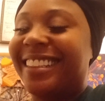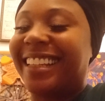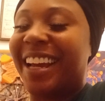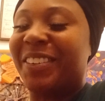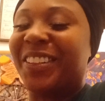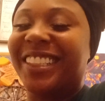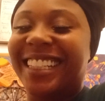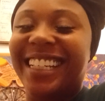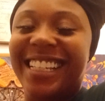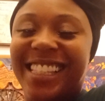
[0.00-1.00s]

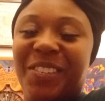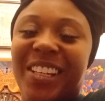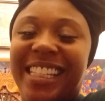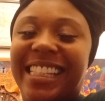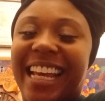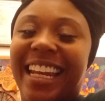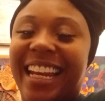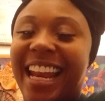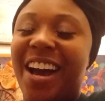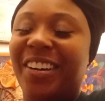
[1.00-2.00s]
is what's
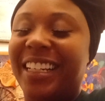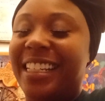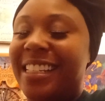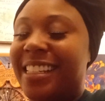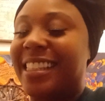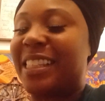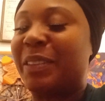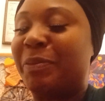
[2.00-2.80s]
standing out is,